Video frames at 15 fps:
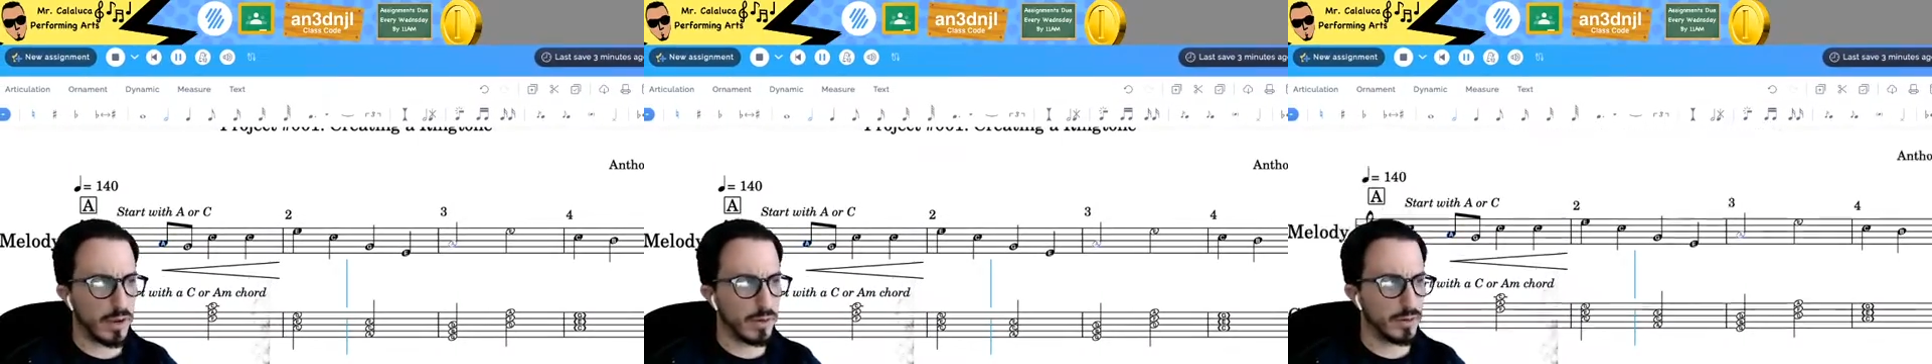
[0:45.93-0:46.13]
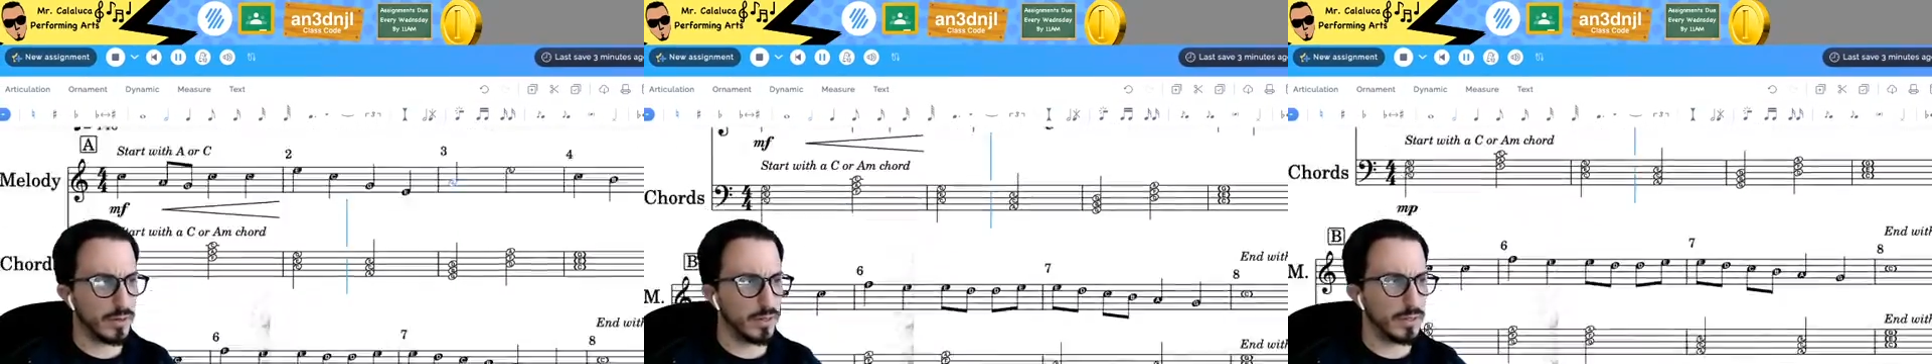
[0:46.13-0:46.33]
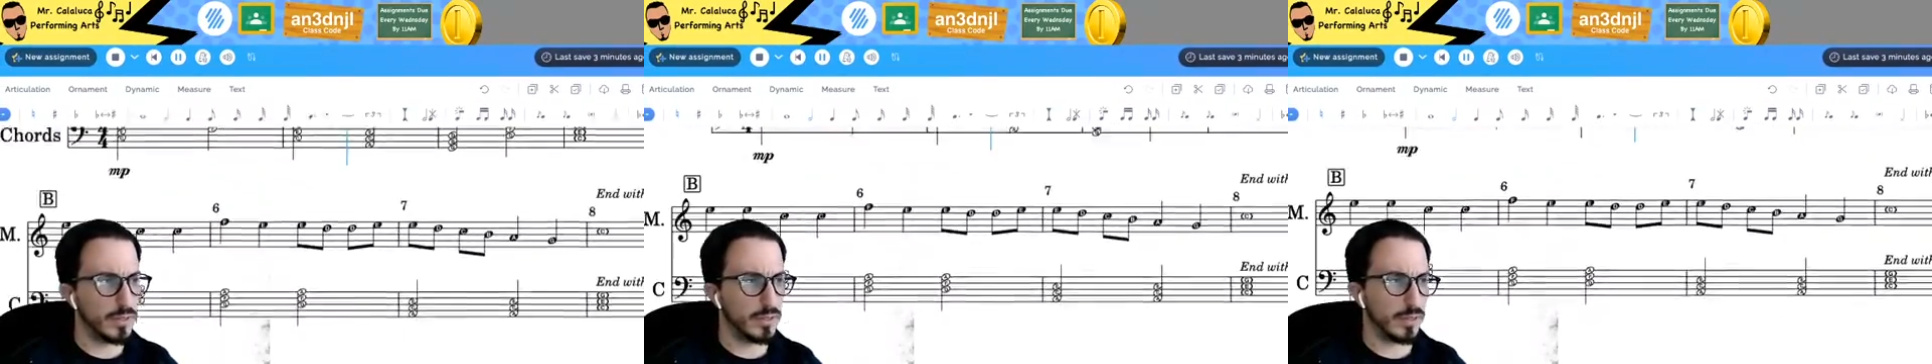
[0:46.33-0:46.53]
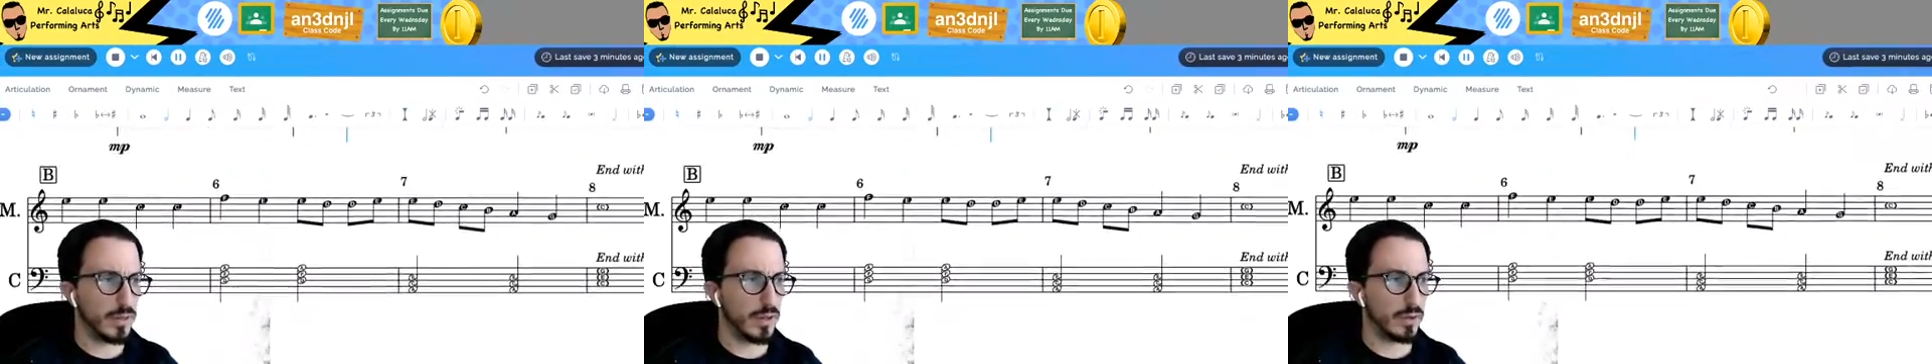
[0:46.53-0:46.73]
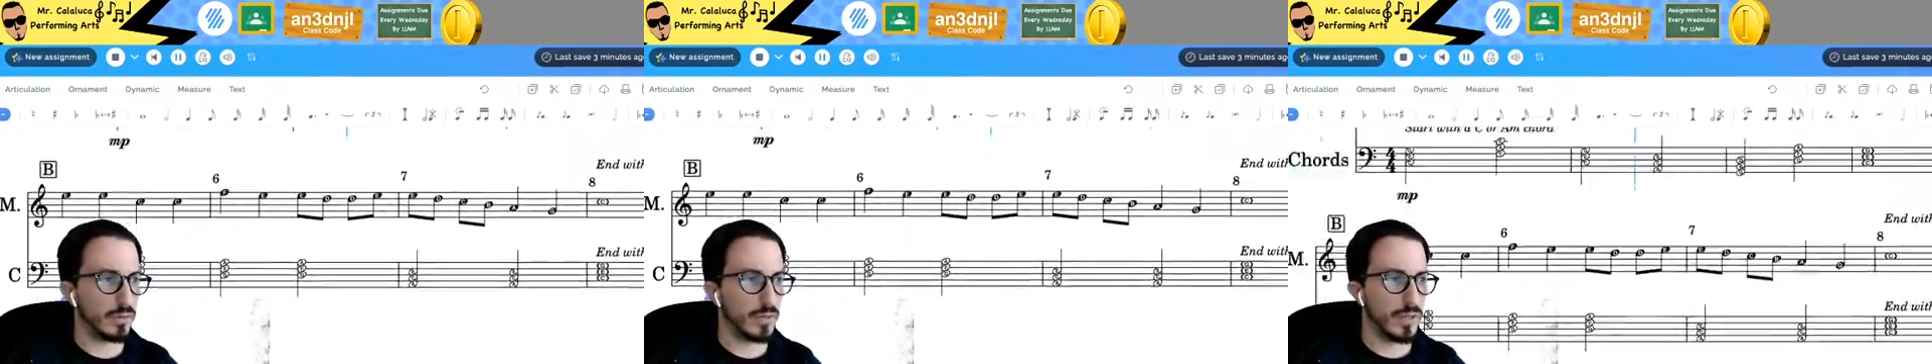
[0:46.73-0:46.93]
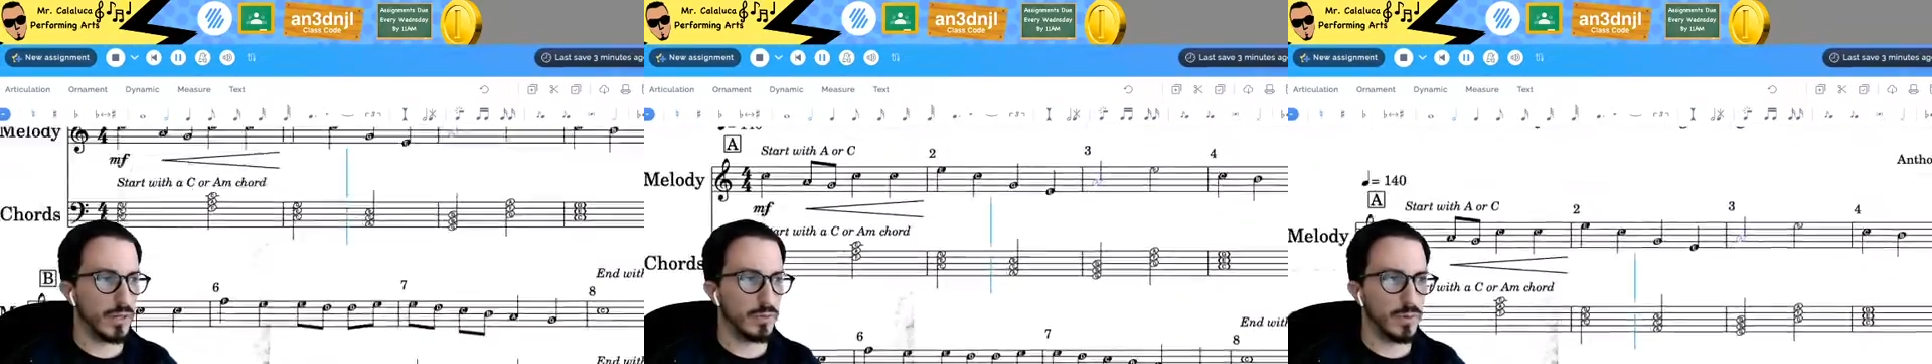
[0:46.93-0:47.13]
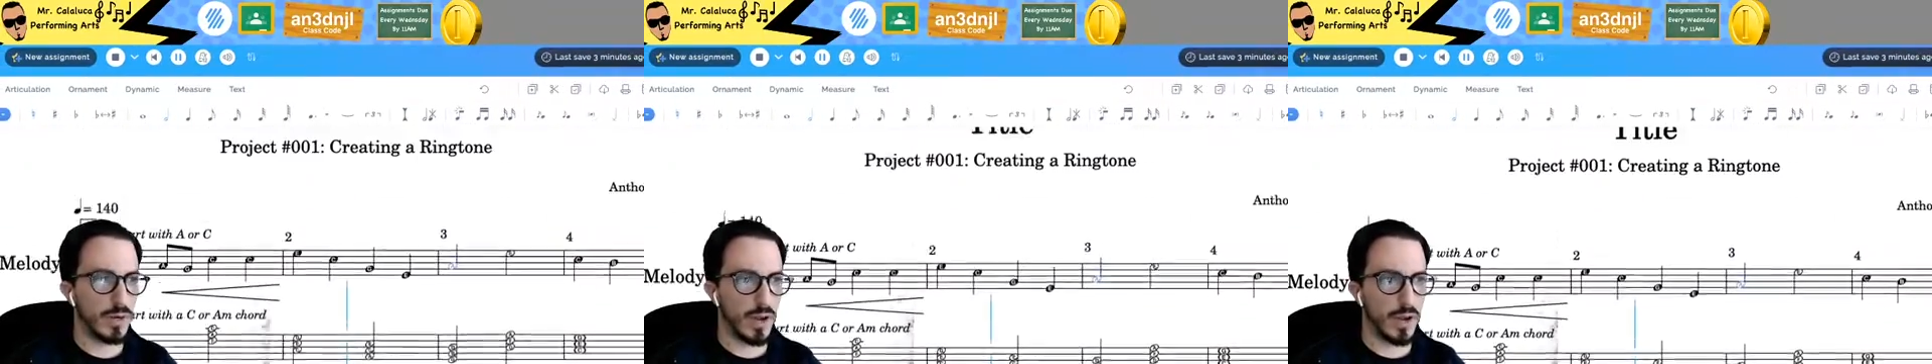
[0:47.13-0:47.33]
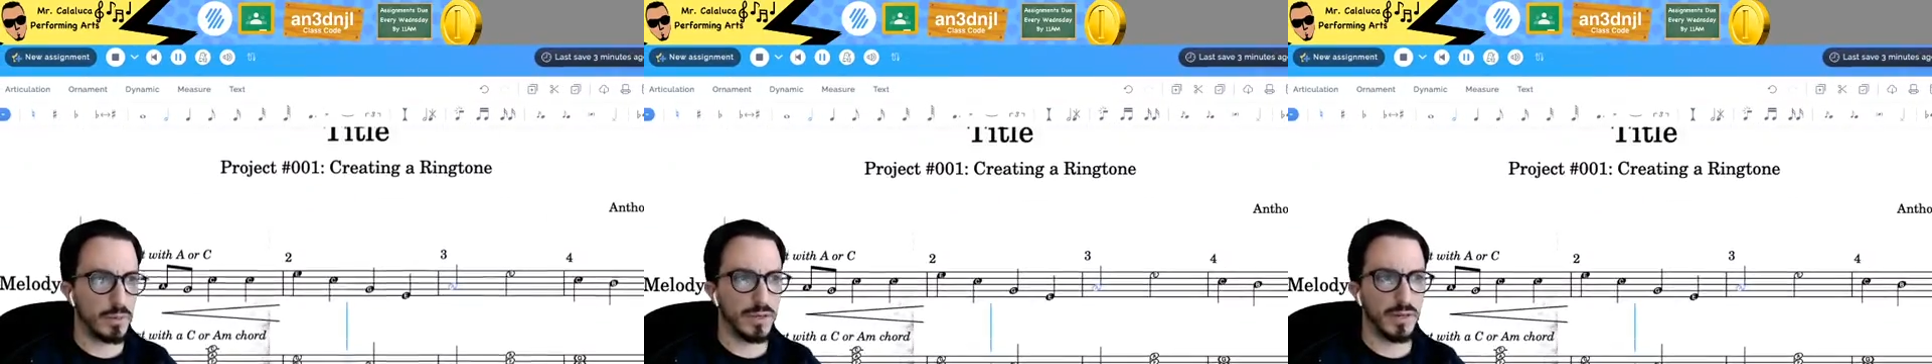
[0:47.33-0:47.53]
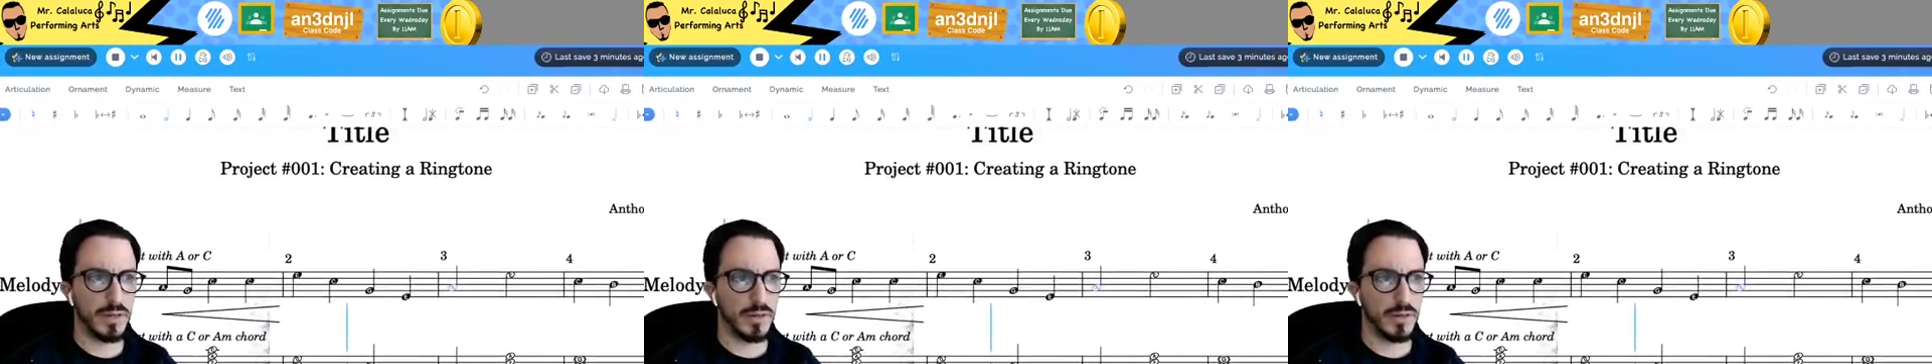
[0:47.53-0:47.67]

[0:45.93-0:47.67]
created this. I don't want anyone copying it.